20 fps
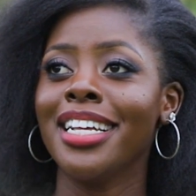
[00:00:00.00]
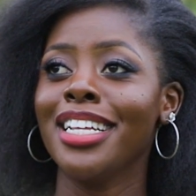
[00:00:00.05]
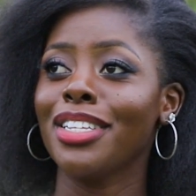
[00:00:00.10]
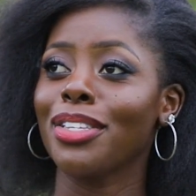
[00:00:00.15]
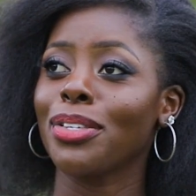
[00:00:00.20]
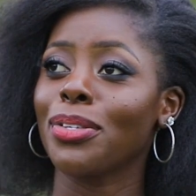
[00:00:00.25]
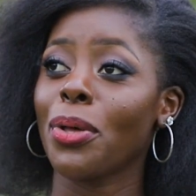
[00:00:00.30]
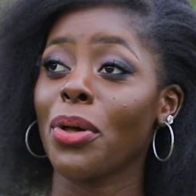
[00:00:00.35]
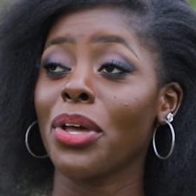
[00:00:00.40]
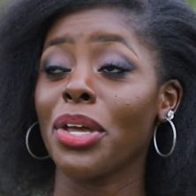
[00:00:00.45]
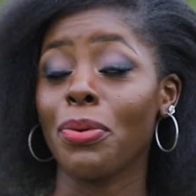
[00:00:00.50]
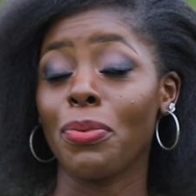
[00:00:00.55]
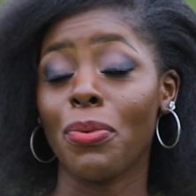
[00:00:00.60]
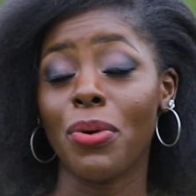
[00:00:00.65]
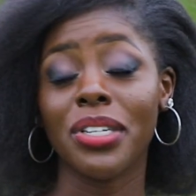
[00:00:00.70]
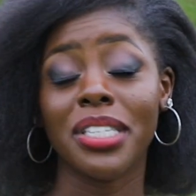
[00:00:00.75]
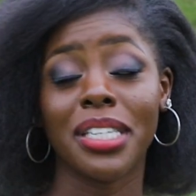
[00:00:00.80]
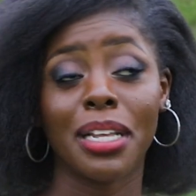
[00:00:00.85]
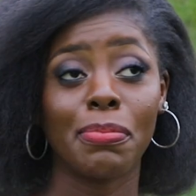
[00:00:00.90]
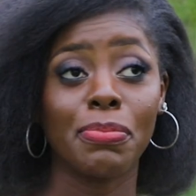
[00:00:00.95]
So he
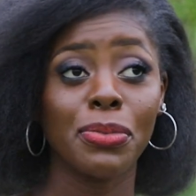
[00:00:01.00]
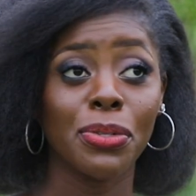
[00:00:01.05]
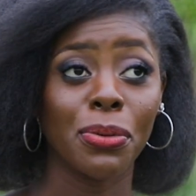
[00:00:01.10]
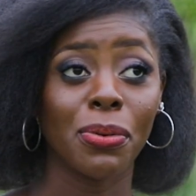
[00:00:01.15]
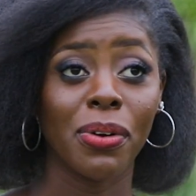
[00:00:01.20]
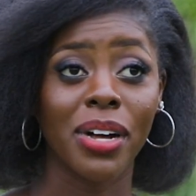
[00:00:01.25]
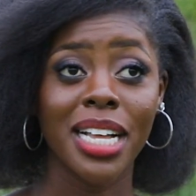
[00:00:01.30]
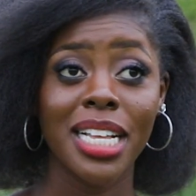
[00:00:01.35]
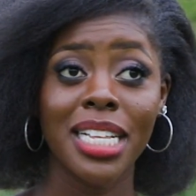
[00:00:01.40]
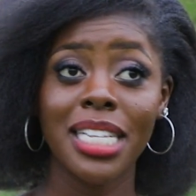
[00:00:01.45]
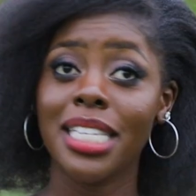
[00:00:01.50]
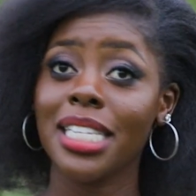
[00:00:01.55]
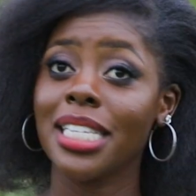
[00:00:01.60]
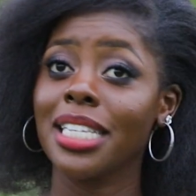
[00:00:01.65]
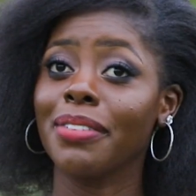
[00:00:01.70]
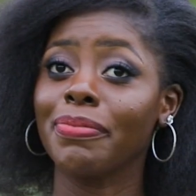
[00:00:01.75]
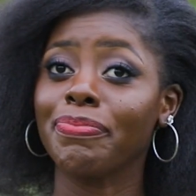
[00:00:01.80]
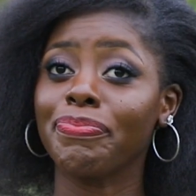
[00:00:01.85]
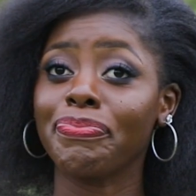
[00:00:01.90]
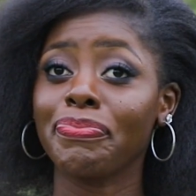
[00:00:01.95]
walks up to us.
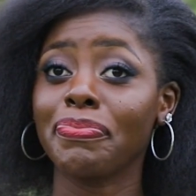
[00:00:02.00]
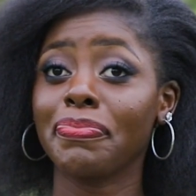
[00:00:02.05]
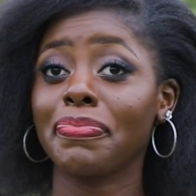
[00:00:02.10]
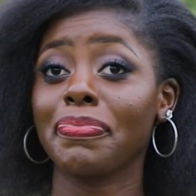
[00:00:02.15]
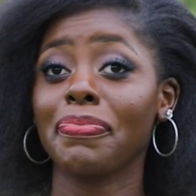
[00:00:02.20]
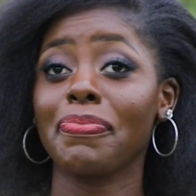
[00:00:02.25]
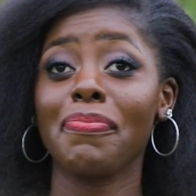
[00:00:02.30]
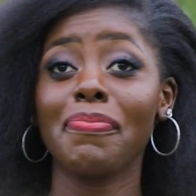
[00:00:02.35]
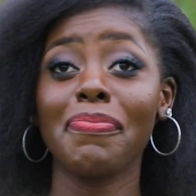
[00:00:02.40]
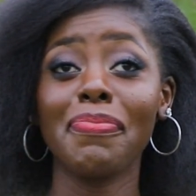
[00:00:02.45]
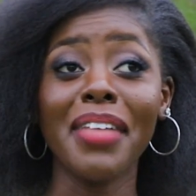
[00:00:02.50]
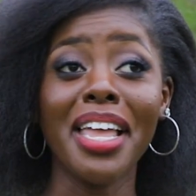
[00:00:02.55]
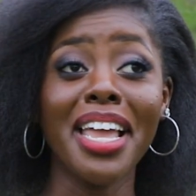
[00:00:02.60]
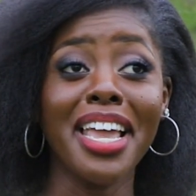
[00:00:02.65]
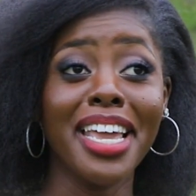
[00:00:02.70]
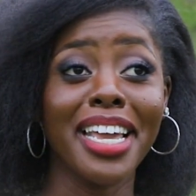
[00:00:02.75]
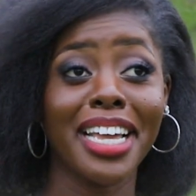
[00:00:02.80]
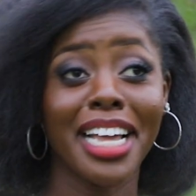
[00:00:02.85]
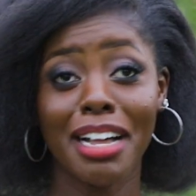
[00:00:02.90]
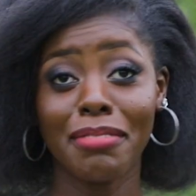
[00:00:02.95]

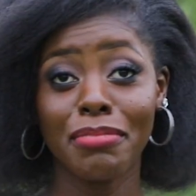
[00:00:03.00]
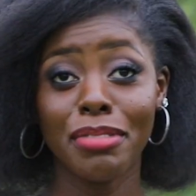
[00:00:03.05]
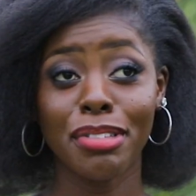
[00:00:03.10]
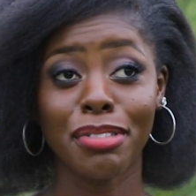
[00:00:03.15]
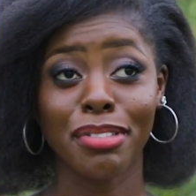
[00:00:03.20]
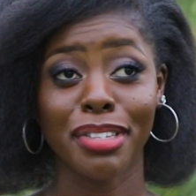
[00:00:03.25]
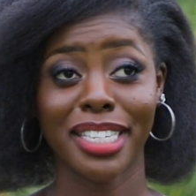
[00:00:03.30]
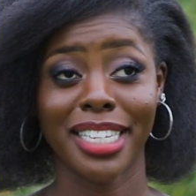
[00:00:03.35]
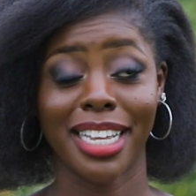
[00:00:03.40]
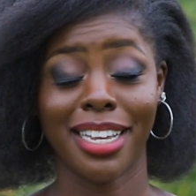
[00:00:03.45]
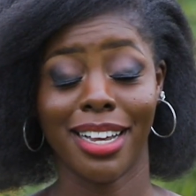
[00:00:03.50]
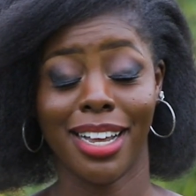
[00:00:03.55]
He comes to say